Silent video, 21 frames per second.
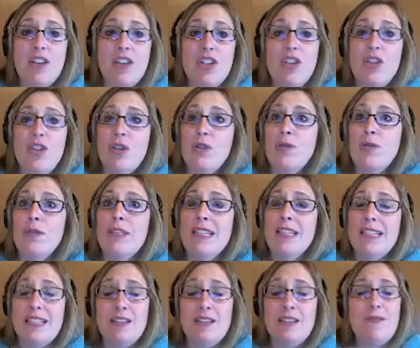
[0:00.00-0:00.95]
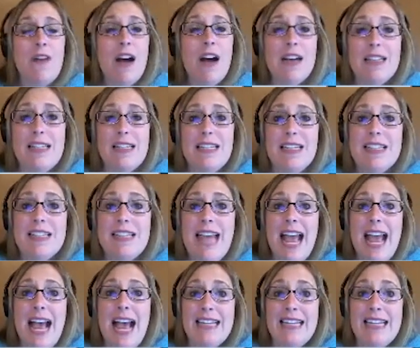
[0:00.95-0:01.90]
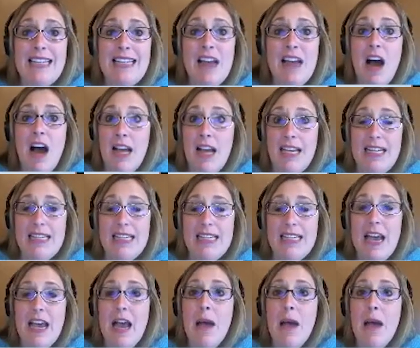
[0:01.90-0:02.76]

to use these devices at night